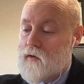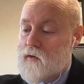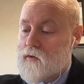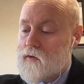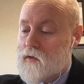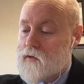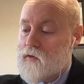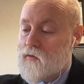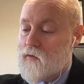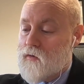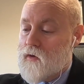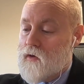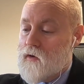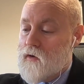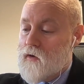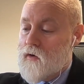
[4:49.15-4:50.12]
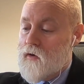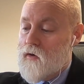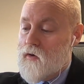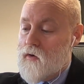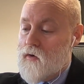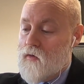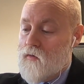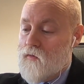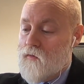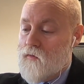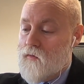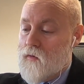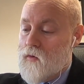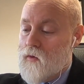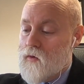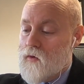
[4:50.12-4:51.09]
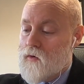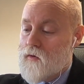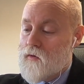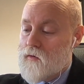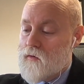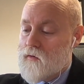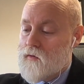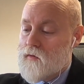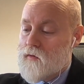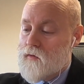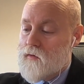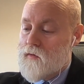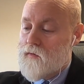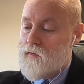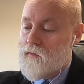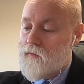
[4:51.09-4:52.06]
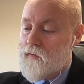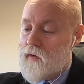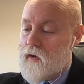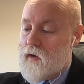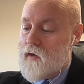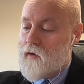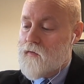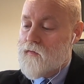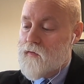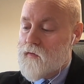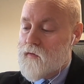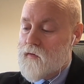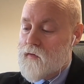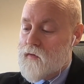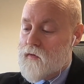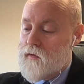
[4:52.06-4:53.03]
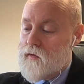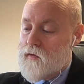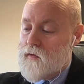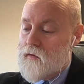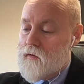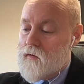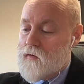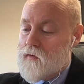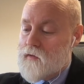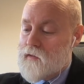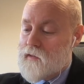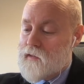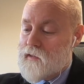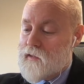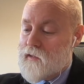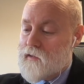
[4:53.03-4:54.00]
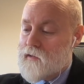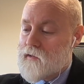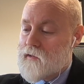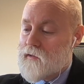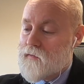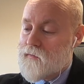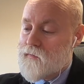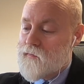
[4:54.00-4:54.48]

So that's 3, 4, 5, 6,